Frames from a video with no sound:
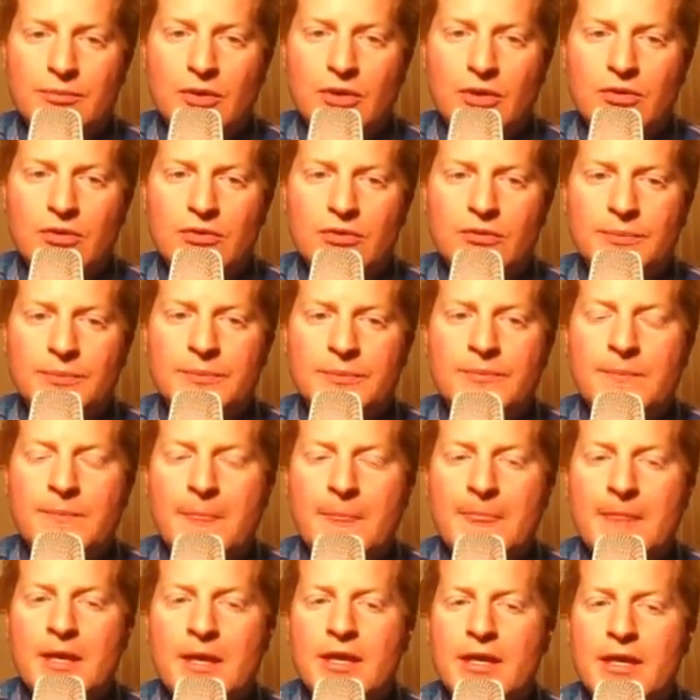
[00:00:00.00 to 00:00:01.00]
mole
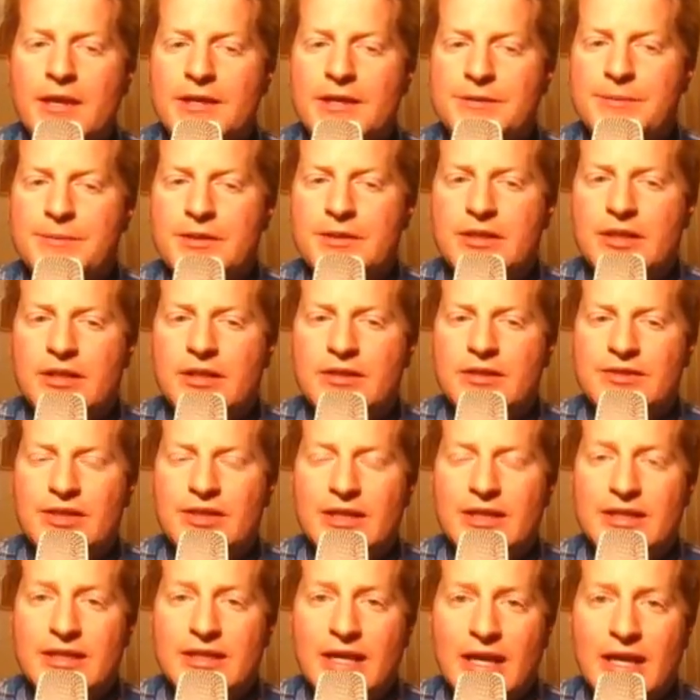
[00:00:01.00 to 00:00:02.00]
is because
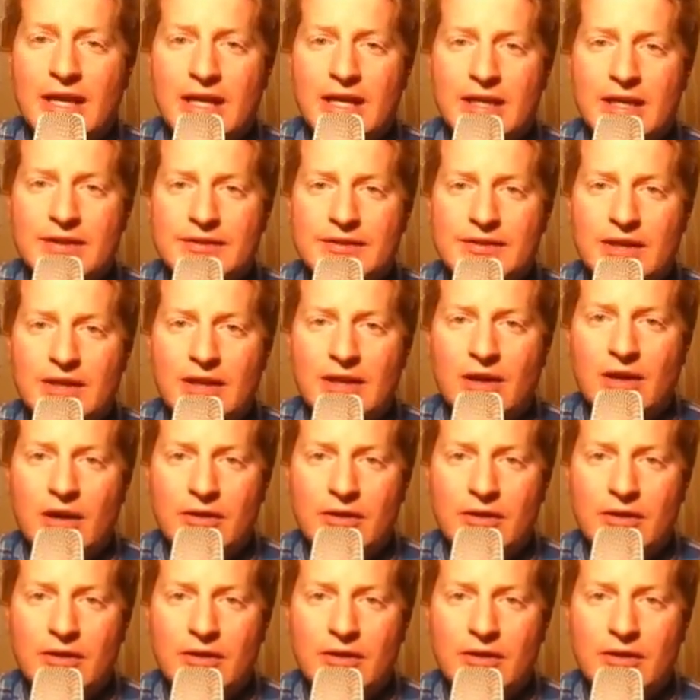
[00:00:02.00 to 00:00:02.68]
a gas